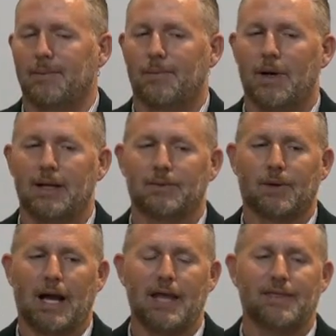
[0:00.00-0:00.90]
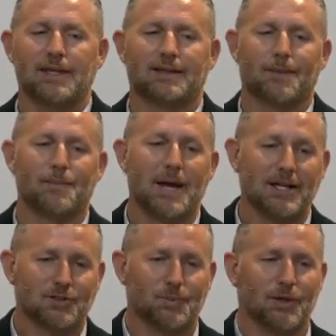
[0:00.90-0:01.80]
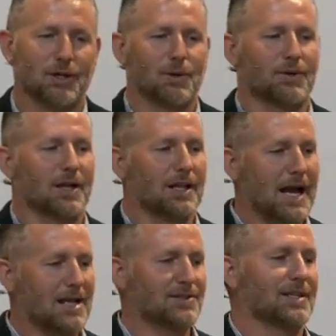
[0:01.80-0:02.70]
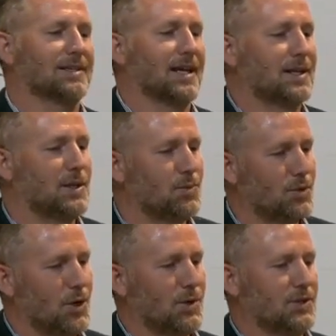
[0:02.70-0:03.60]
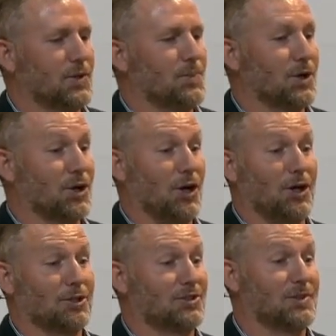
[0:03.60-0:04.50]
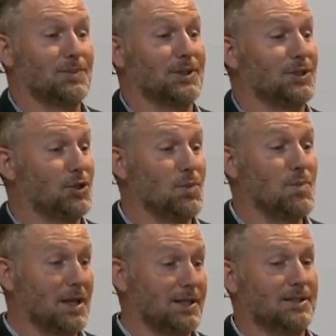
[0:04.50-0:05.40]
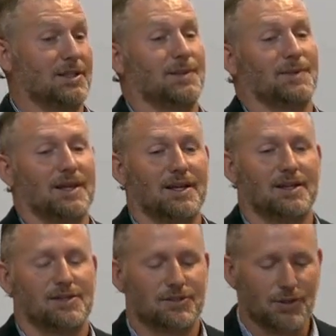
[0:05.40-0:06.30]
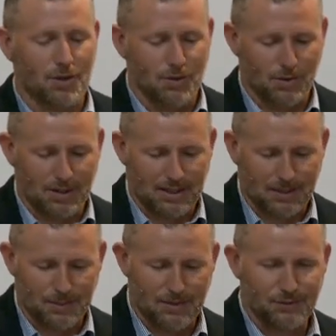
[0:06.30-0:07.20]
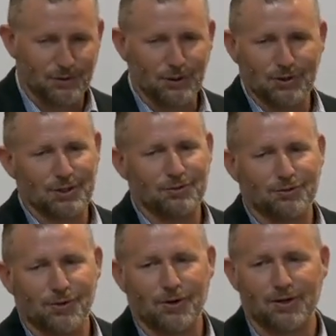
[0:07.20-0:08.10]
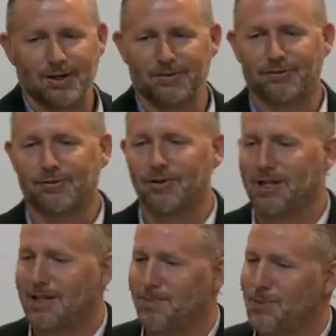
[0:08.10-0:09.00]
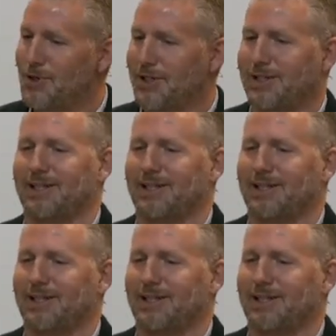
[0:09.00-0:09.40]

but I think the best book or the classic that he wrote is a book called Simply Humility. So um, if you're looking for a free book